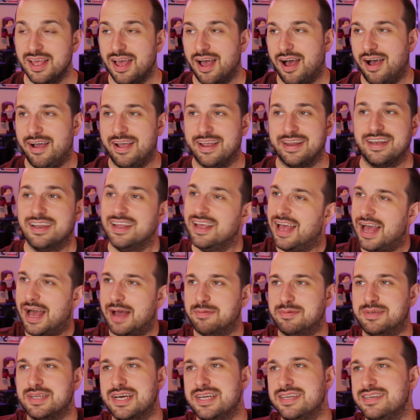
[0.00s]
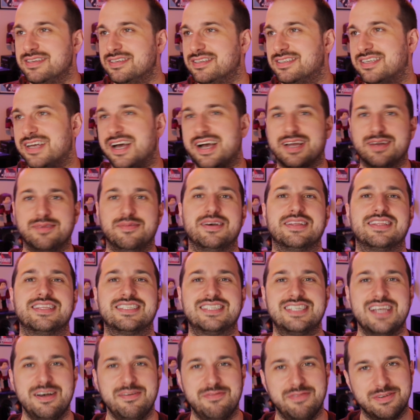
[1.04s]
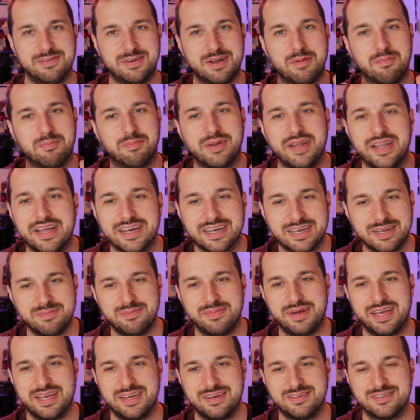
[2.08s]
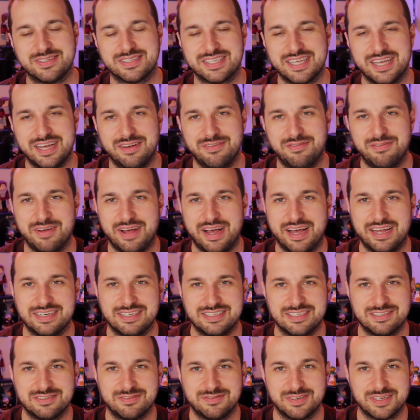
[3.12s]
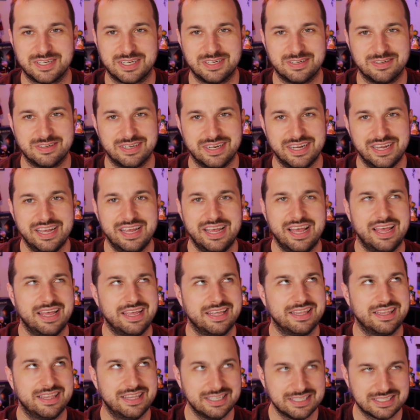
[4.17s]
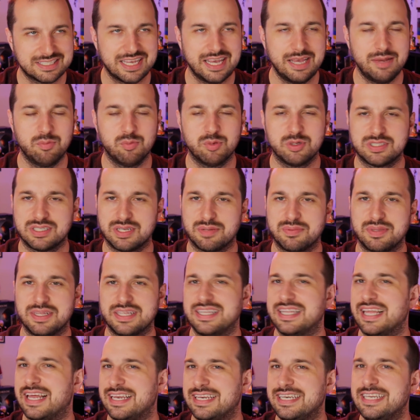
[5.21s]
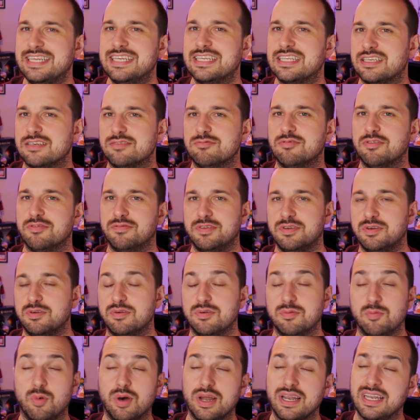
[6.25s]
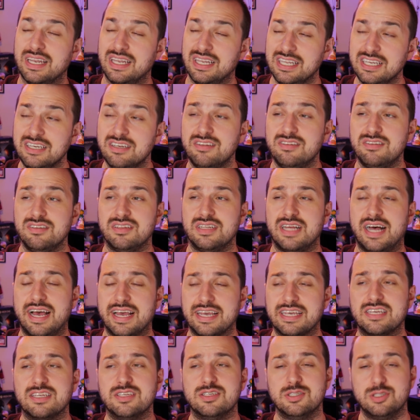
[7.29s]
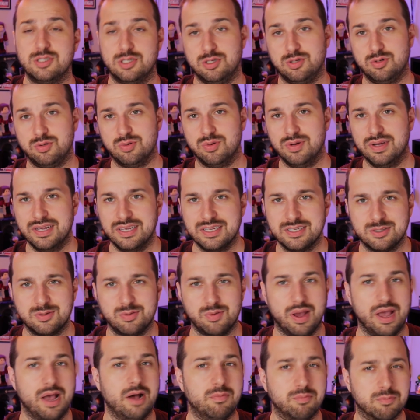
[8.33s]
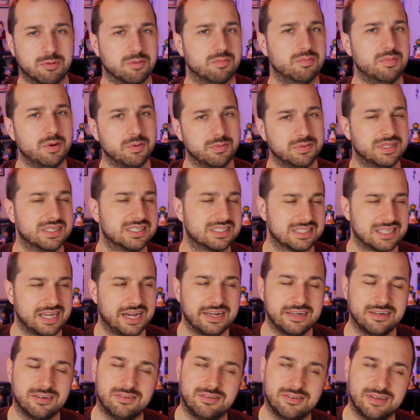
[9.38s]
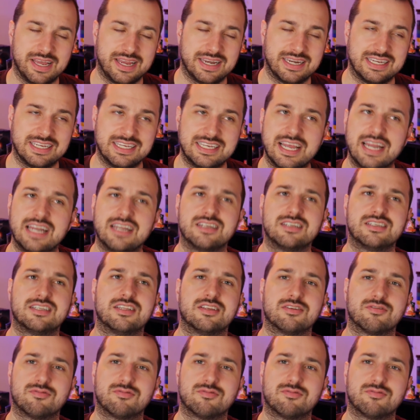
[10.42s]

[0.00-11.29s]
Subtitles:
Alright, I'm done talking about this stuff. I'm done plugging my own stuff. I just figured this game was something that needed a review, and what little I can do to help promote this title and get it to the